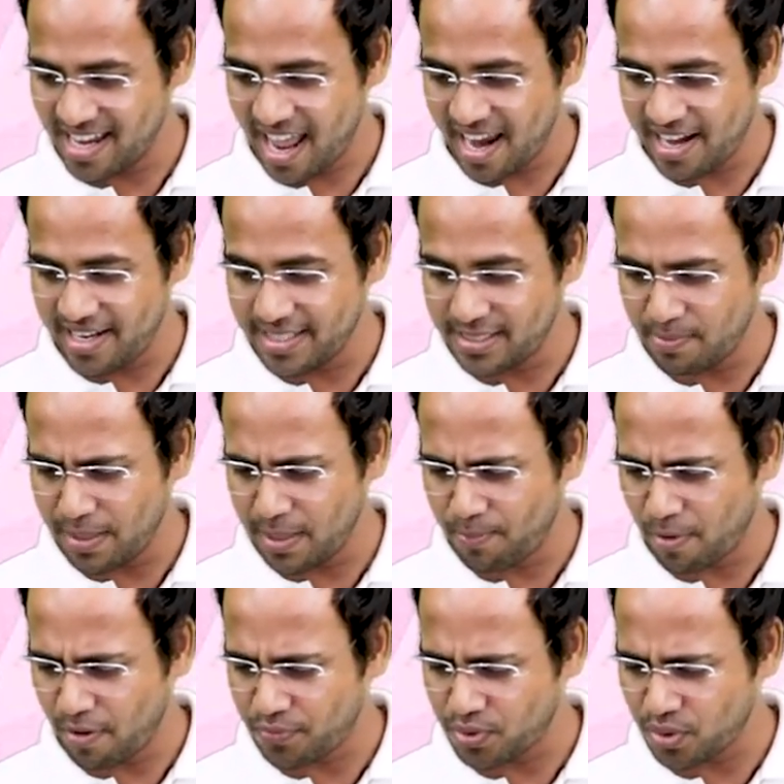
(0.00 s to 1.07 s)
Line is made
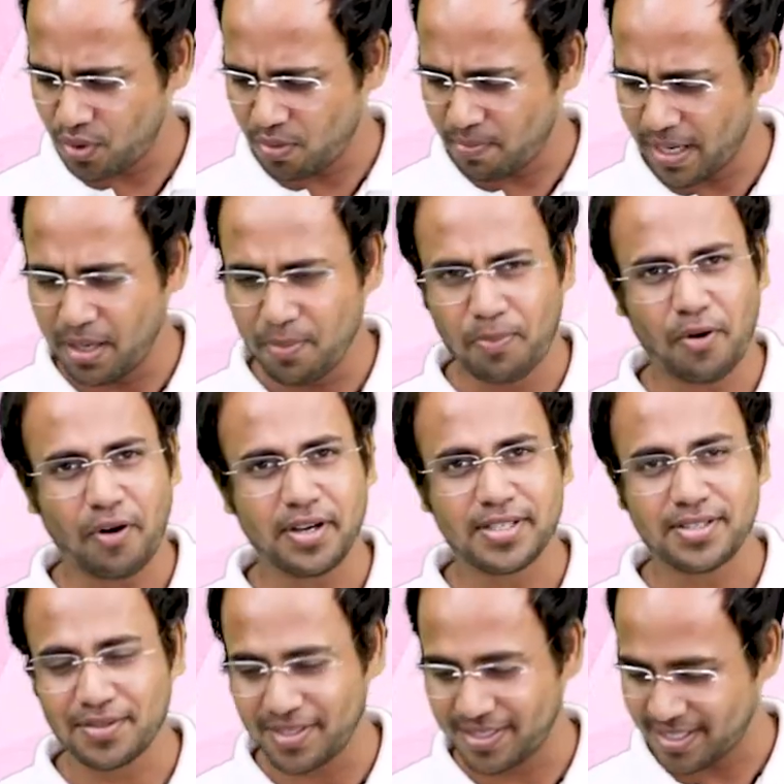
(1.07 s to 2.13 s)
up of so many
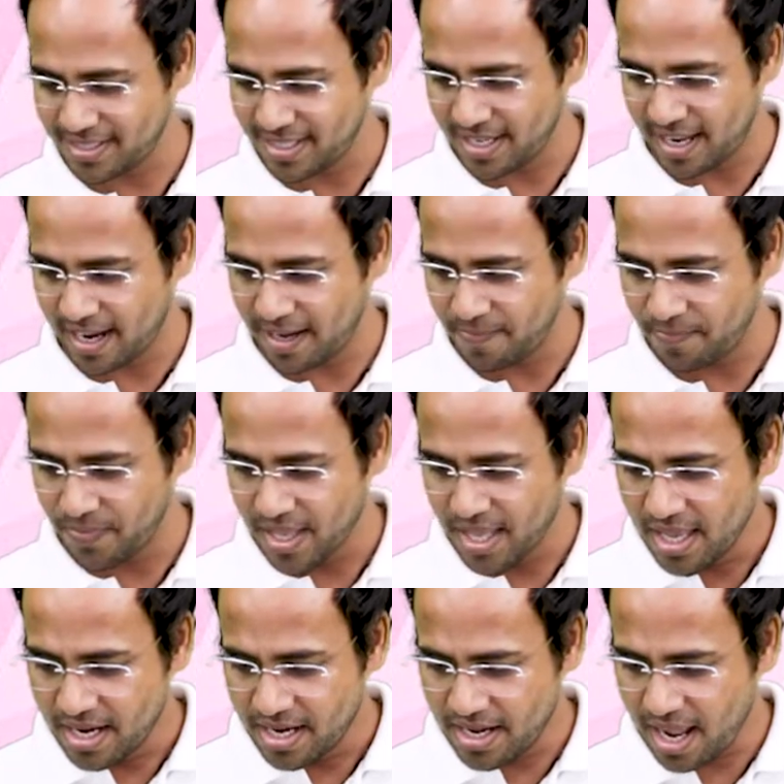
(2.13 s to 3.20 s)
points. So this is a line.
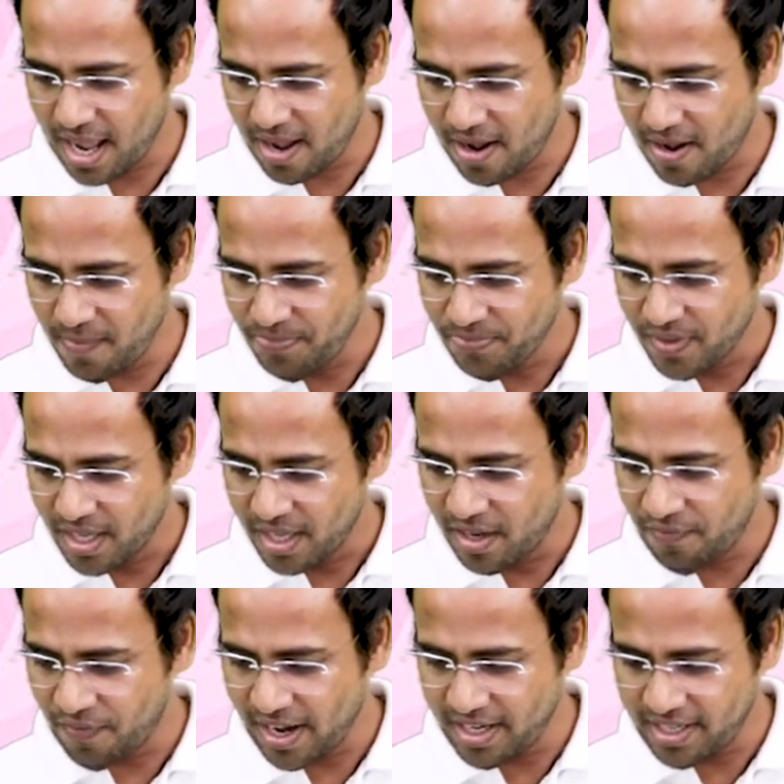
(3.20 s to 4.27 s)
Now,
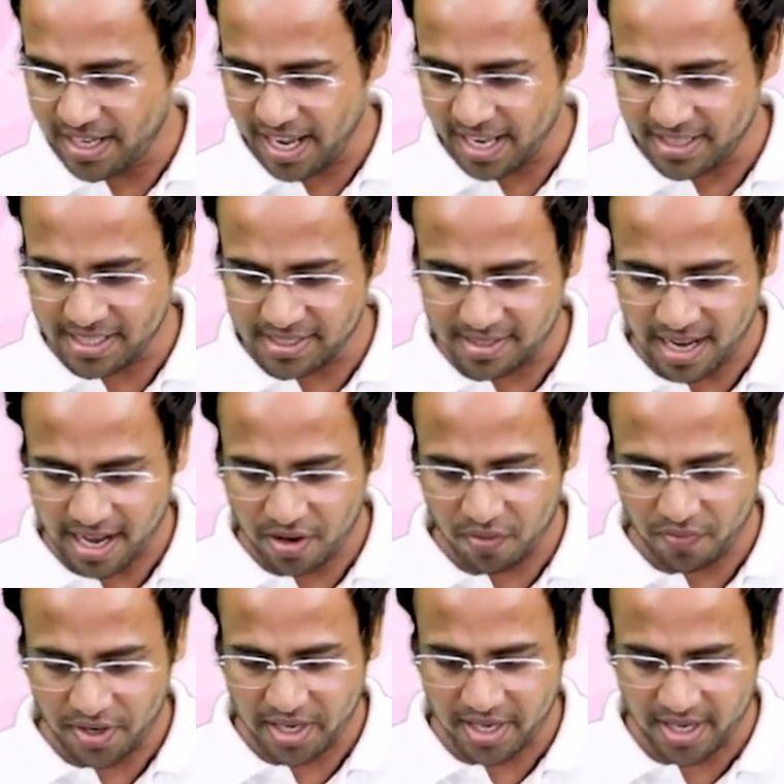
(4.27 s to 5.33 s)
if I take this line
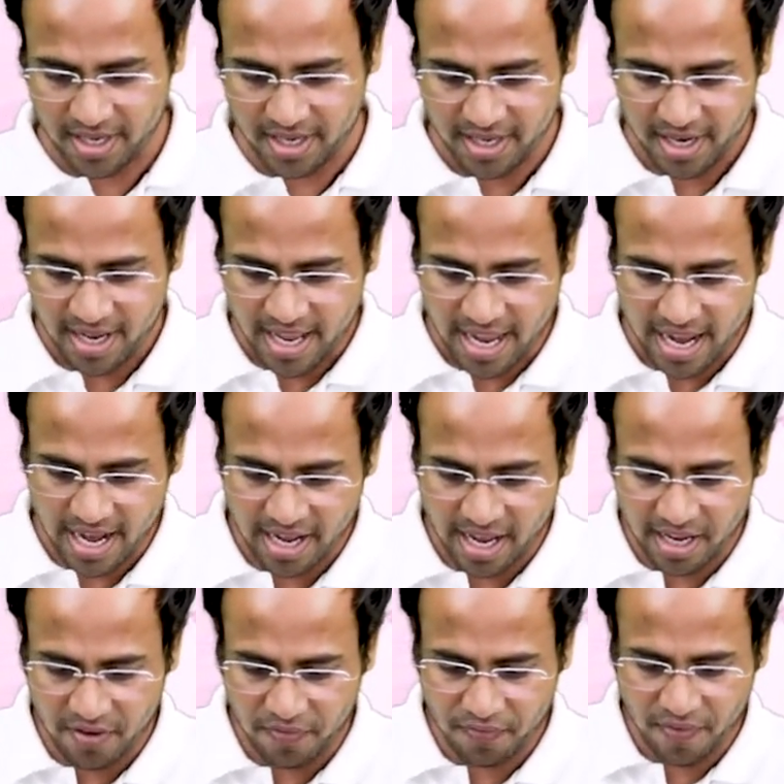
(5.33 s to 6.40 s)
over here
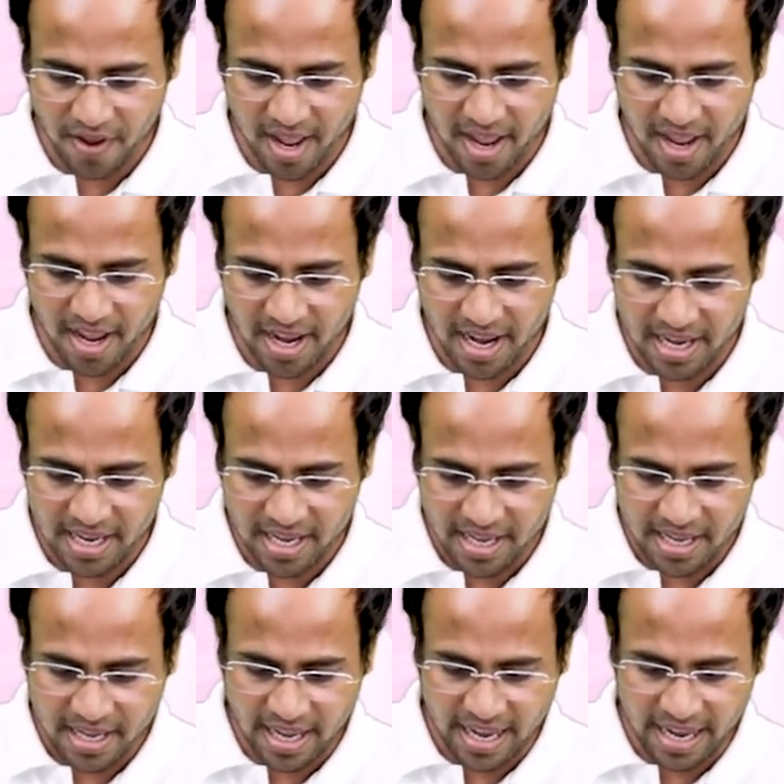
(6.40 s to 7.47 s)
and if I
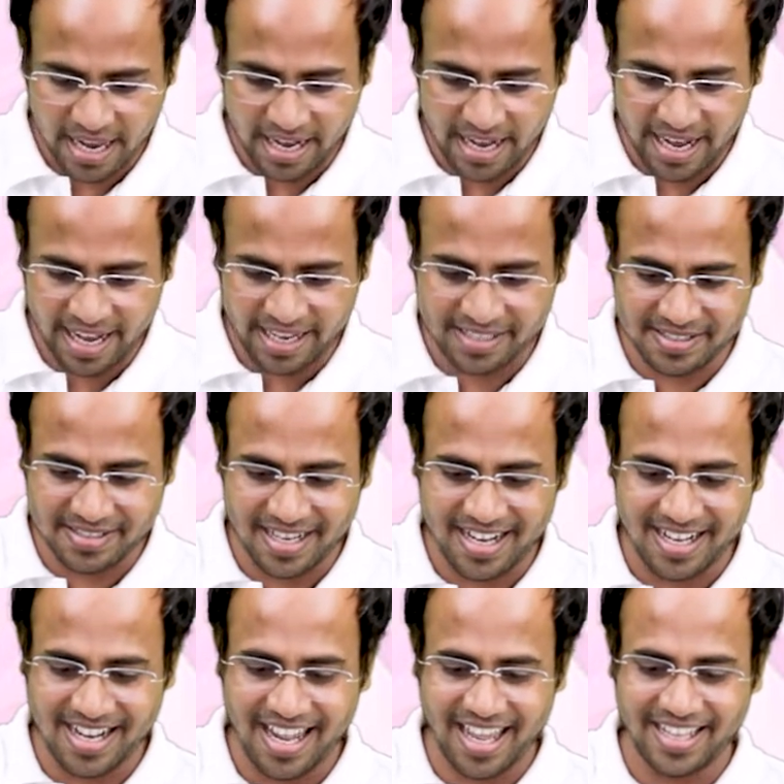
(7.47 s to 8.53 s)

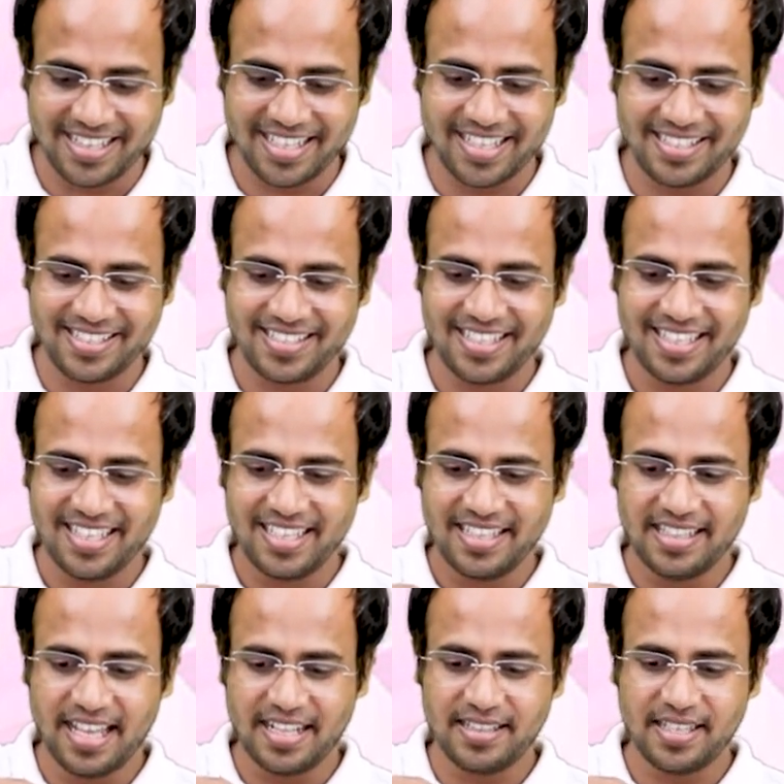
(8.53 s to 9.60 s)
extend like this,
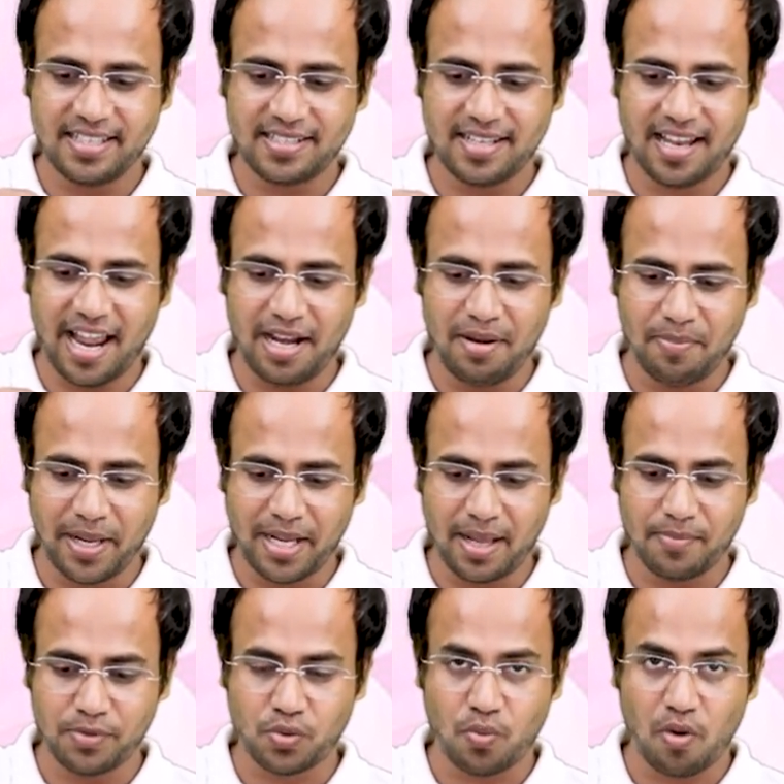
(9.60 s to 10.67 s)
then this line
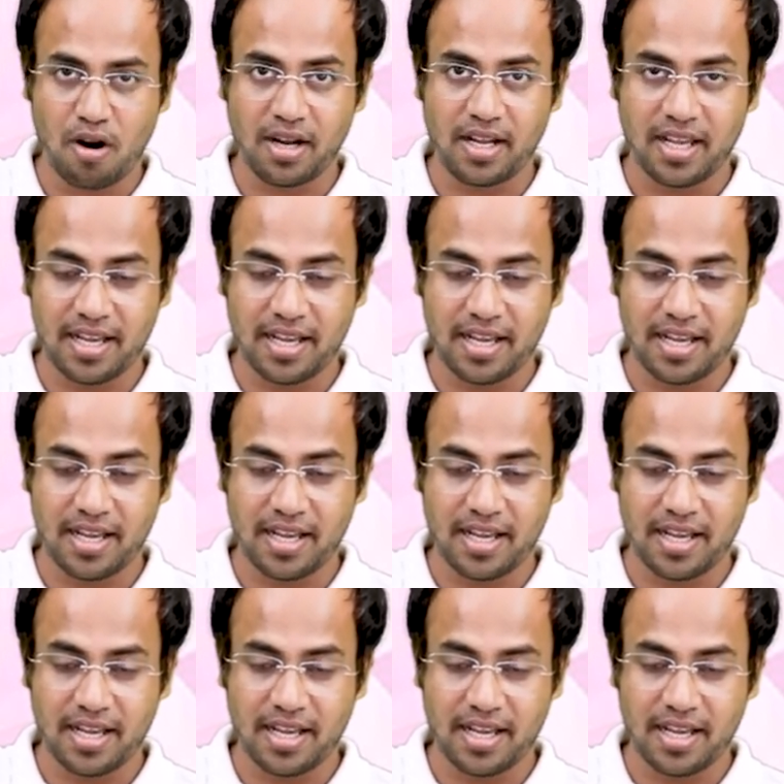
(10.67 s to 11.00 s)
becomes what?